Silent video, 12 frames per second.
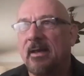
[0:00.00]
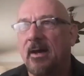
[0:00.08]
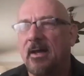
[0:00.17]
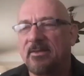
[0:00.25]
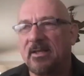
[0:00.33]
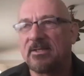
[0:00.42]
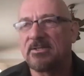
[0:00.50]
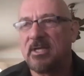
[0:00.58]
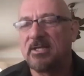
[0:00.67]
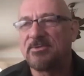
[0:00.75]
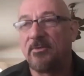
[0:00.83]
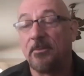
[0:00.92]
I think it's
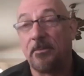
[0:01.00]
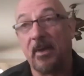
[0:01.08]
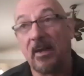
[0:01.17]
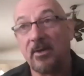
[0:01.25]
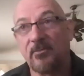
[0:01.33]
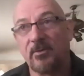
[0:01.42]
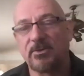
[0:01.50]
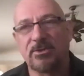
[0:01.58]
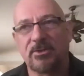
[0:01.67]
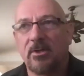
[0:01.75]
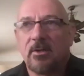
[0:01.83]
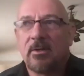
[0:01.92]
changed for the better for
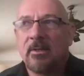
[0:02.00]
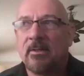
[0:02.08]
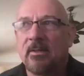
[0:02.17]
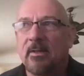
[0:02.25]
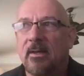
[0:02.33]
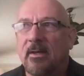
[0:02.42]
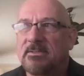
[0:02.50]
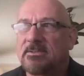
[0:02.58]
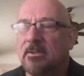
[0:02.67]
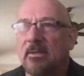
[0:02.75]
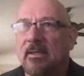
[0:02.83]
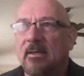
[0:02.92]
sure.
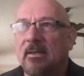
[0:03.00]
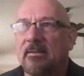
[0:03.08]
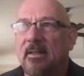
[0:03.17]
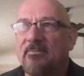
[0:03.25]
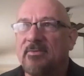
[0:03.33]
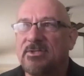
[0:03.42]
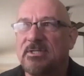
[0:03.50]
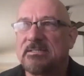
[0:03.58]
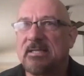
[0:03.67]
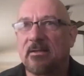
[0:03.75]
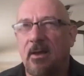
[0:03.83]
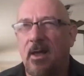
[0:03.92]
Certainly leveraging
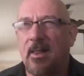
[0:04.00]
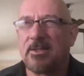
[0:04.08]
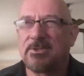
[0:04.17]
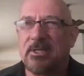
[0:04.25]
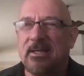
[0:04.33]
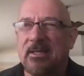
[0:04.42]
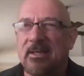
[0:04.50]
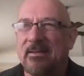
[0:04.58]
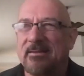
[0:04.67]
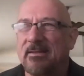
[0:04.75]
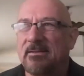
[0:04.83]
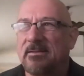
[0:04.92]
technology, and I
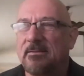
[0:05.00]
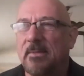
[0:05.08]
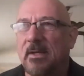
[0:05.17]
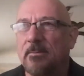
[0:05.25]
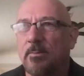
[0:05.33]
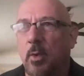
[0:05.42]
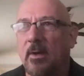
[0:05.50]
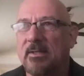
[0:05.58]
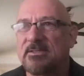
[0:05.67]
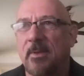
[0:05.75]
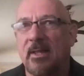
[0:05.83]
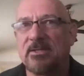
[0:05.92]
think employing
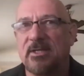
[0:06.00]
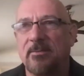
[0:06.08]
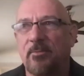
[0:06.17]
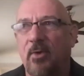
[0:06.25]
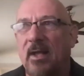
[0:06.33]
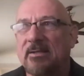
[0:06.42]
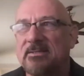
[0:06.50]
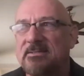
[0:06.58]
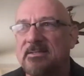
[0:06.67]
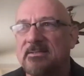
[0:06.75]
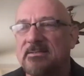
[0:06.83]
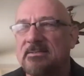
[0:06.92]
supply chain
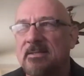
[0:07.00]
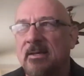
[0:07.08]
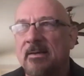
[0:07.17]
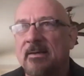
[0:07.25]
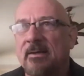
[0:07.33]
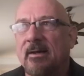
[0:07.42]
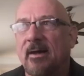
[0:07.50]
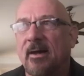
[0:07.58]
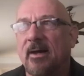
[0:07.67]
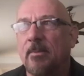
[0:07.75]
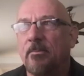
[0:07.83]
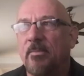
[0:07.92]
practices
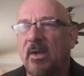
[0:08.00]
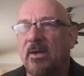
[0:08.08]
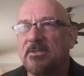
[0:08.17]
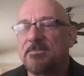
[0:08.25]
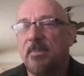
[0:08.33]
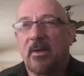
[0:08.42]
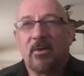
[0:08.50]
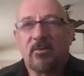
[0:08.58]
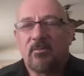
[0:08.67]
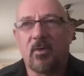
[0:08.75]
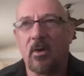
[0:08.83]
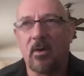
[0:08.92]
that are just better
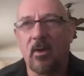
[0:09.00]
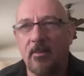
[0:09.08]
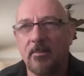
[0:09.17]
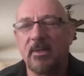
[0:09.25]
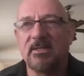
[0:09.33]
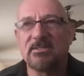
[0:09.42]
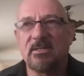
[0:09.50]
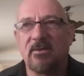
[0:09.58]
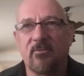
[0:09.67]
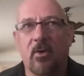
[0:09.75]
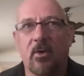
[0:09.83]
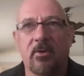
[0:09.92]
for our companies and
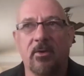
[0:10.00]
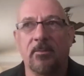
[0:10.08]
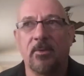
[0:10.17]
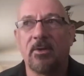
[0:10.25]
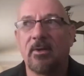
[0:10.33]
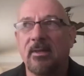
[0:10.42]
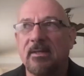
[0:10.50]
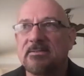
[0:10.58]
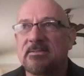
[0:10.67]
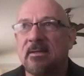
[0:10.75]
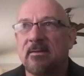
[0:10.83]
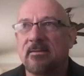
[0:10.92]
for our
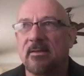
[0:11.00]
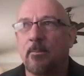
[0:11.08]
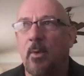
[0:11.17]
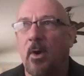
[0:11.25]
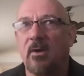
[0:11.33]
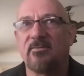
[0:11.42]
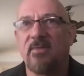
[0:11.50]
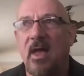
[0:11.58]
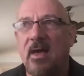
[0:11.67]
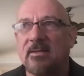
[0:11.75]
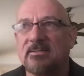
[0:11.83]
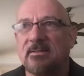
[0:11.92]
communities. I think part of
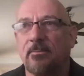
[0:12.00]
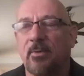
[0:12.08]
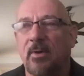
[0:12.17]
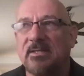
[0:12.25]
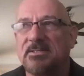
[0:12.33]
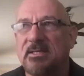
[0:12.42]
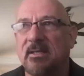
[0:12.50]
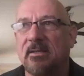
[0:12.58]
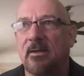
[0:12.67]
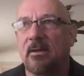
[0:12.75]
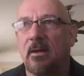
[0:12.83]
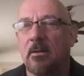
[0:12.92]
that is embracing
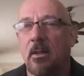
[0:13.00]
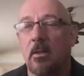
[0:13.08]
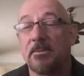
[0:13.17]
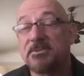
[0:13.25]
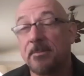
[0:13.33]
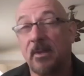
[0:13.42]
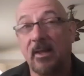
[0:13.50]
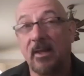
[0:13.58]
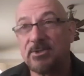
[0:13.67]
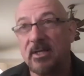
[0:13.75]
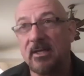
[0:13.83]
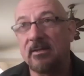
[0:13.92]
a global supply
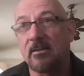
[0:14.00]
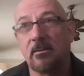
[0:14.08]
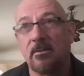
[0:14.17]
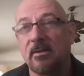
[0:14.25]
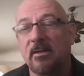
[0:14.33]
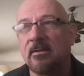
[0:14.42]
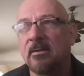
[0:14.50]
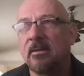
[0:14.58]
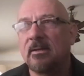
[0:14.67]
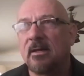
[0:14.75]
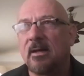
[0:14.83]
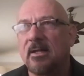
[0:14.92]
chain, including
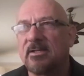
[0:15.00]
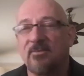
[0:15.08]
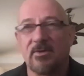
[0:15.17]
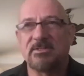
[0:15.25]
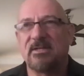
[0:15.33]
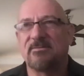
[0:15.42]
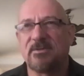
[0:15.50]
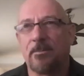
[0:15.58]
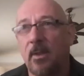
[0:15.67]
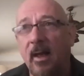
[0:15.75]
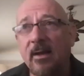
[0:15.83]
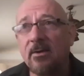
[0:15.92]
diversity of
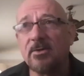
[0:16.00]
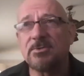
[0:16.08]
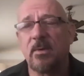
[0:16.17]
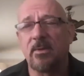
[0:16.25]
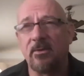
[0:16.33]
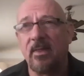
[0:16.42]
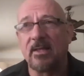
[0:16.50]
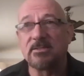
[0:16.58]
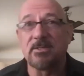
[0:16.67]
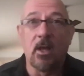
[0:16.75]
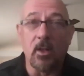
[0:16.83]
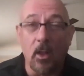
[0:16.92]
suppliers, whether
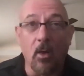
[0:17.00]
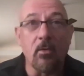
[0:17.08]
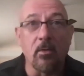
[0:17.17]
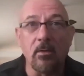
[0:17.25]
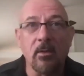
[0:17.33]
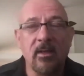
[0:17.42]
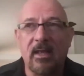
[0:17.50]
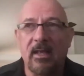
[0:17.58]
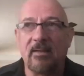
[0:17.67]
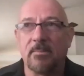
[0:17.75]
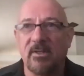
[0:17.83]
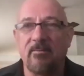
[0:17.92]
that's local,
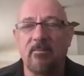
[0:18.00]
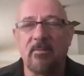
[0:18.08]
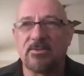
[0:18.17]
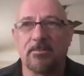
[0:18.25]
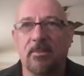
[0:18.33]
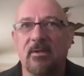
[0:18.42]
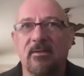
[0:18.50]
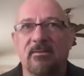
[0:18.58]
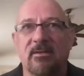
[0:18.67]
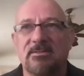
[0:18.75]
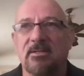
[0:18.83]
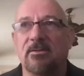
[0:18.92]
and believe me, there's plenty of
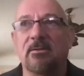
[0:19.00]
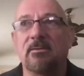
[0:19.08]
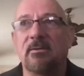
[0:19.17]
things to do.